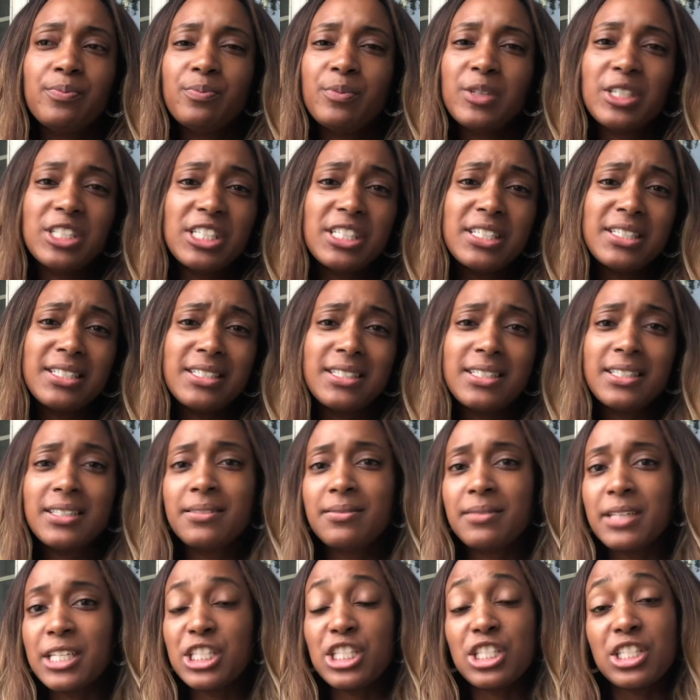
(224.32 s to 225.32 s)
it
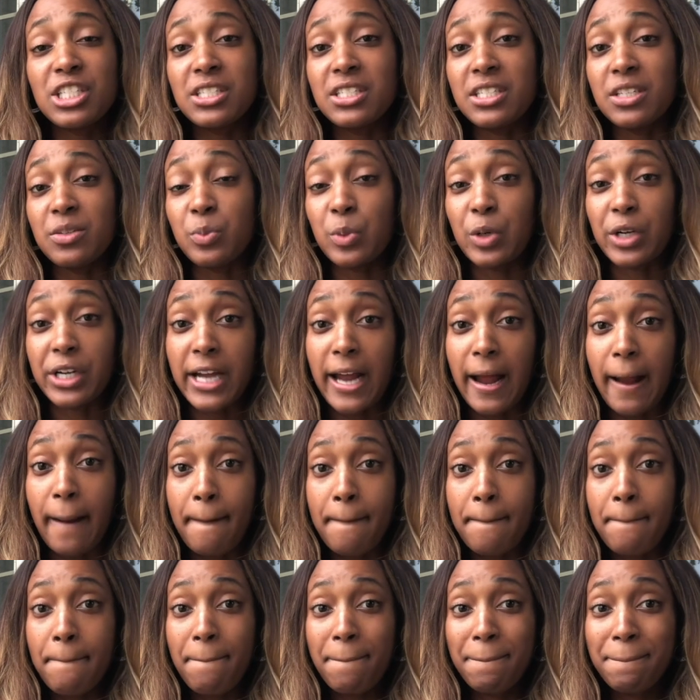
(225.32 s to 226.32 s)
just didn't work out.
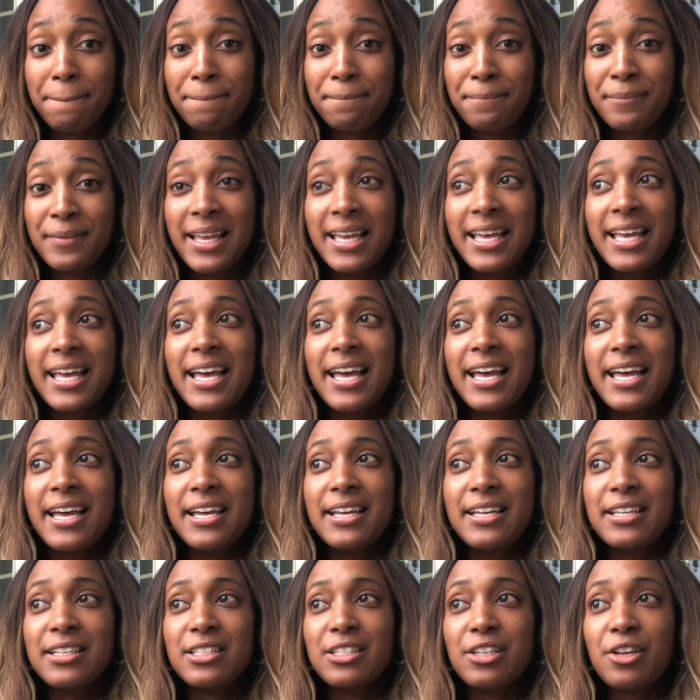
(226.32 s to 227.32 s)

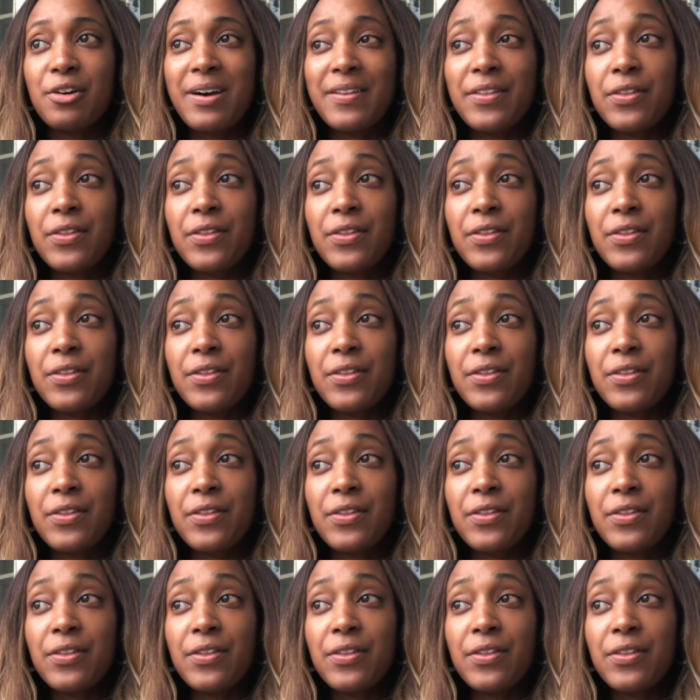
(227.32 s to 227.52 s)
So,